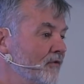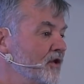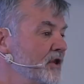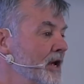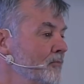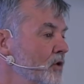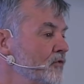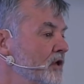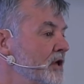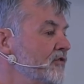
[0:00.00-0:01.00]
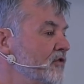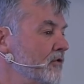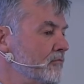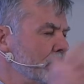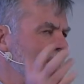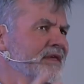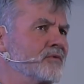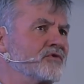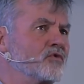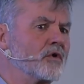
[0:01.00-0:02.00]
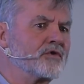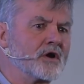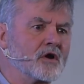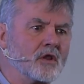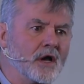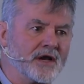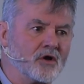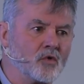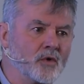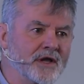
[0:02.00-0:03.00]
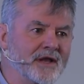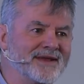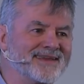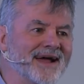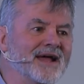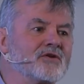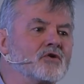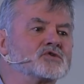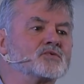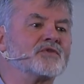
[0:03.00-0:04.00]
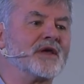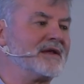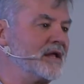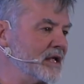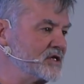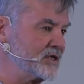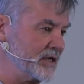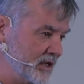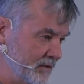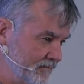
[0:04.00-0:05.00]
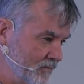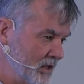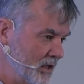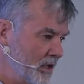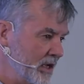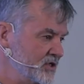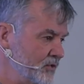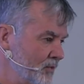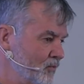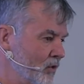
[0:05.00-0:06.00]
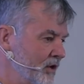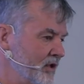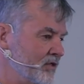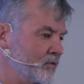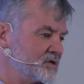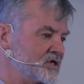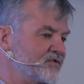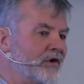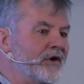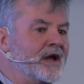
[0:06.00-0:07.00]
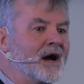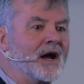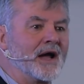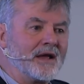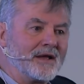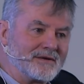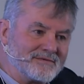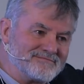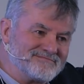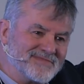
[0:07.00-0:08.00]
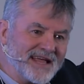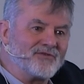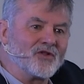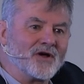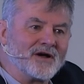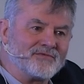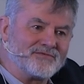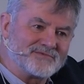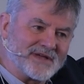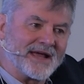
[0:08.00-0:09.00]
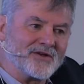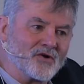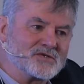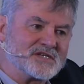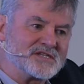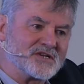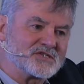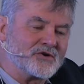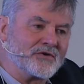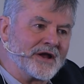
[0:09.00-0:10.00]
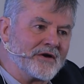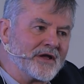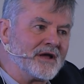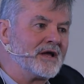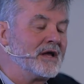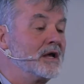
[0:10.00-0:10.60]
of the number of kids in, I think it was North Carolina, who were getting diagnosed with ADHD. And she reported that there was this very high level of diagnosis in a certain area.